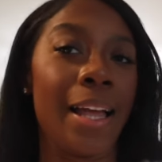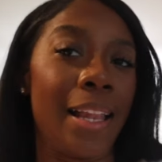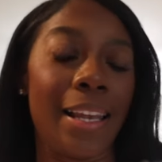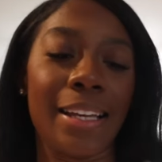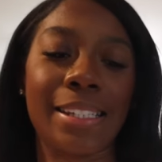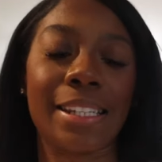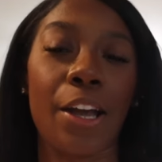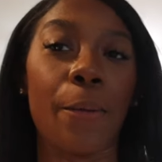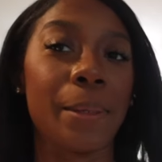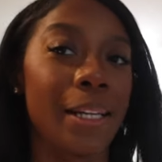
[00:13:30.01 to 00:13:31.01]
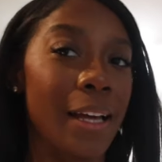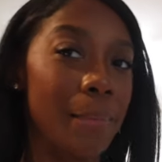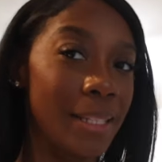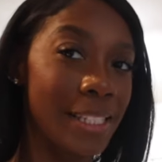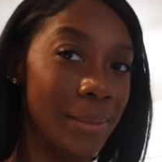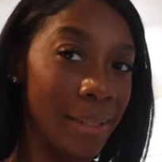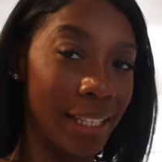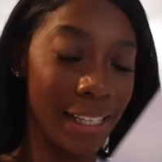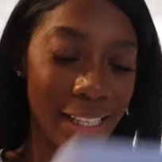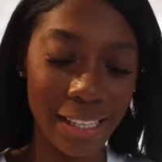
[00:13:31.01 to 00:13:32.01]
Let's open it up and see what
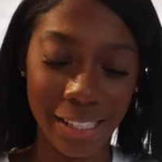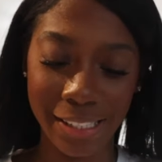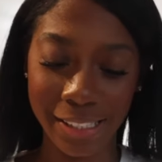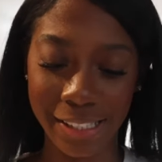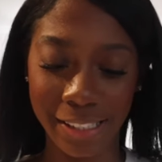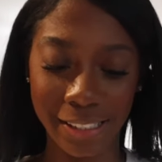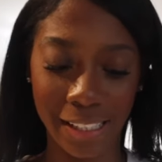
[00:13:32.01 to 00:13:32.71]
it is.